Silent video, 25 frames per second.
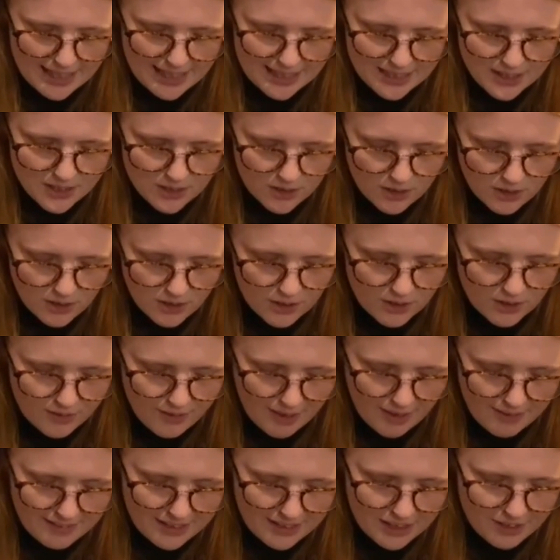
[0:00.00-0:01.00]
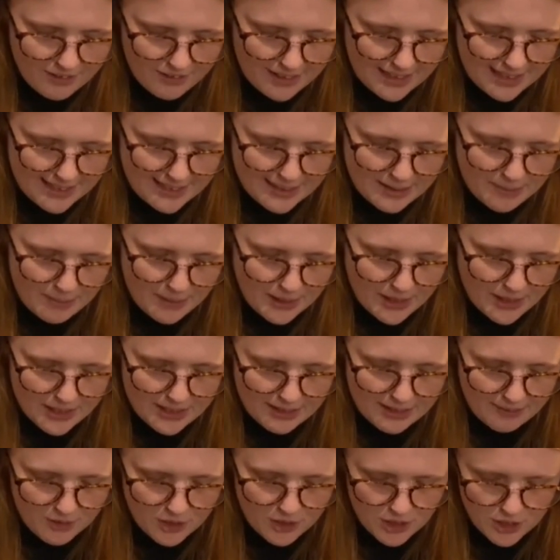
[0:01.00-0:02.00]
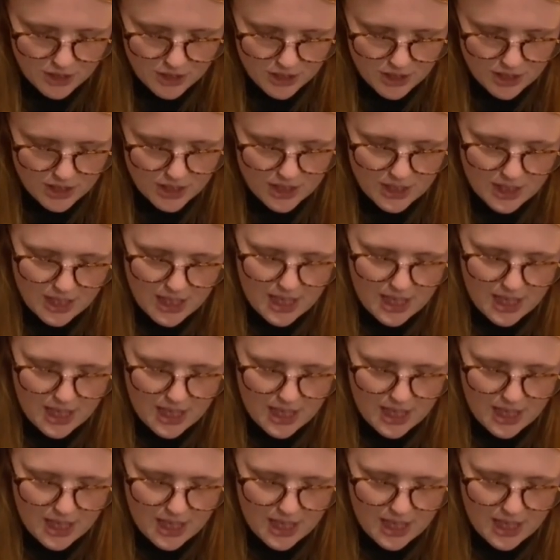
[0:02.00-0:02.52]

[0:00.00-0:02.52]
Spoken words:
It's all very creased because I've just